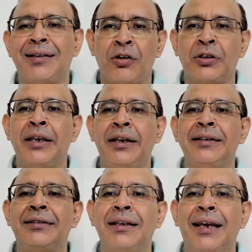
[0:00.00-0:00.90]
Dr.
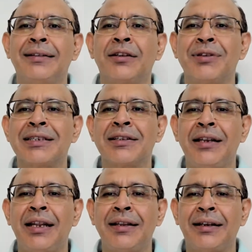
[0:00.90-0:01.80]
Girish Singh has a
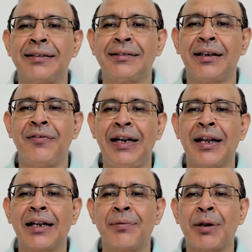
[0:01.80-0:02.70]
question, and that is
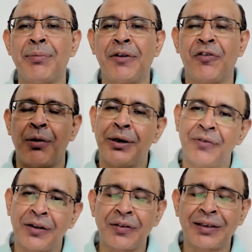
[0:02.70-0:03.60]
vildagliptin metformin,
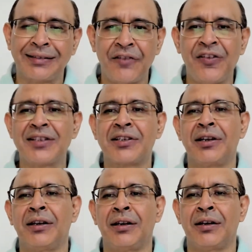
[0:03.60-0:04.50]
one of the safest
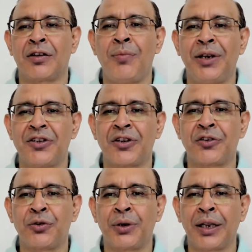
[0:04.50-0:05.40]

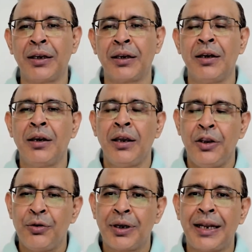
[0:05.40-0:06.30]
combinations to take.
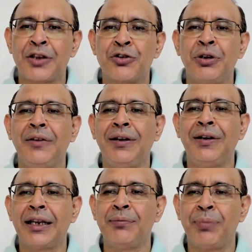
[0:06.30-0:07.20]
You can actually even
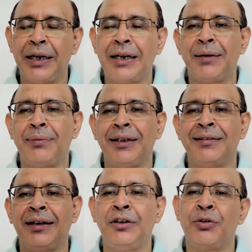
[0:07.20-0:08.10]
take in
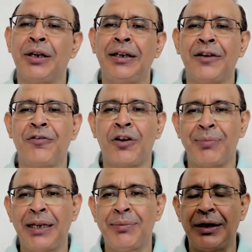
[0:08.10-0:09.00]
pre-diabetes, and you can take for
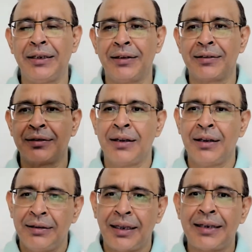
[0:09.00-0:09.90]
many, many years.
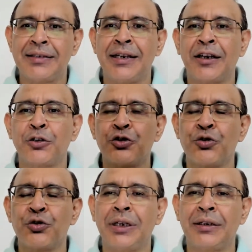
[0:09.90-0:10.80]
There is data to
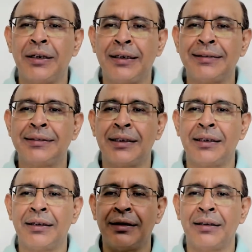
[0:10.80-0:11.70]
show that it is
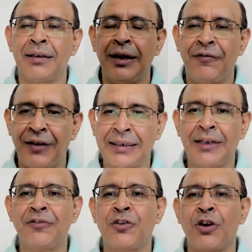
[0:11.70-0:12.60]
an
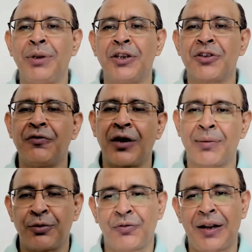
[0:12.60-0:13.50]
effective combination for
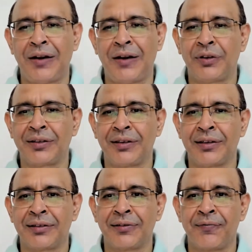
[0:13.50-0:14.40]
up to 5 to 6
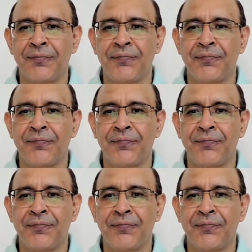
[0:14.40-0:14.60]
years.